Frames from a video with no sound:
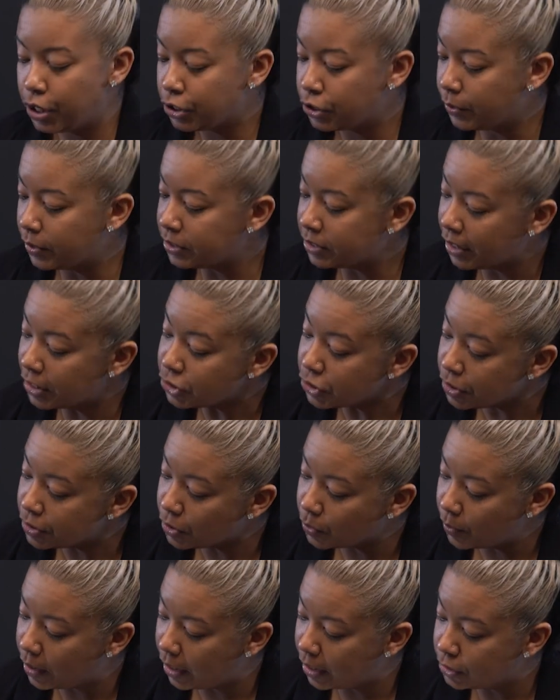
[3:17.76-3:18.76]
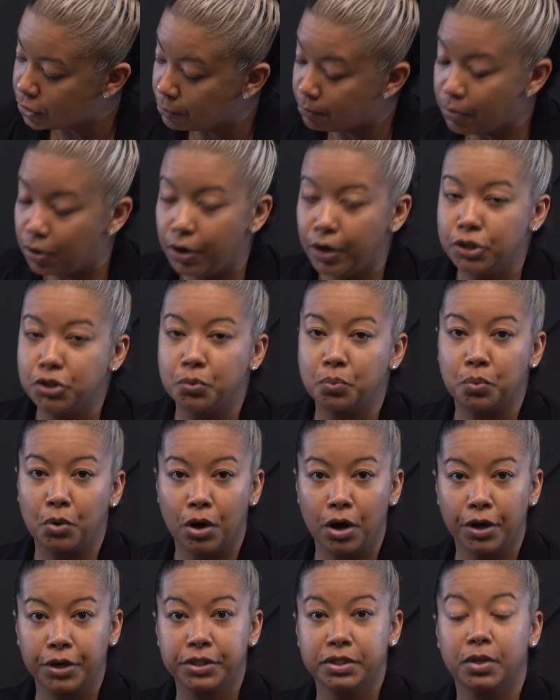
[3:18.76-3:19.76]
So essentially the way demurrage
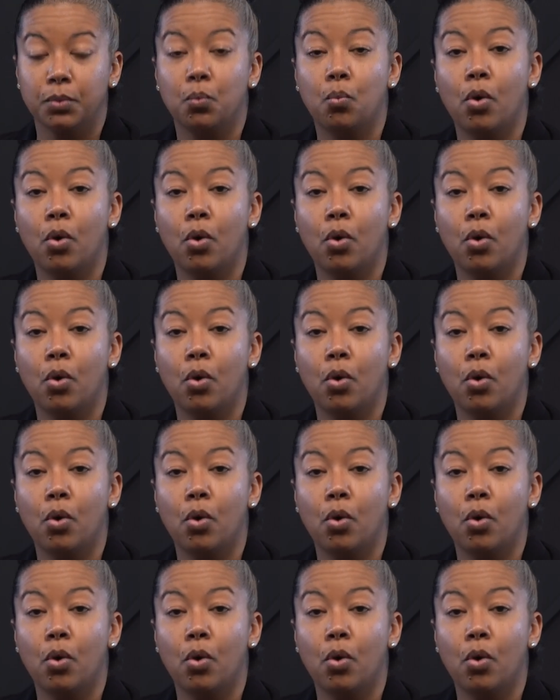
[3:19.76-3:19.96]
works,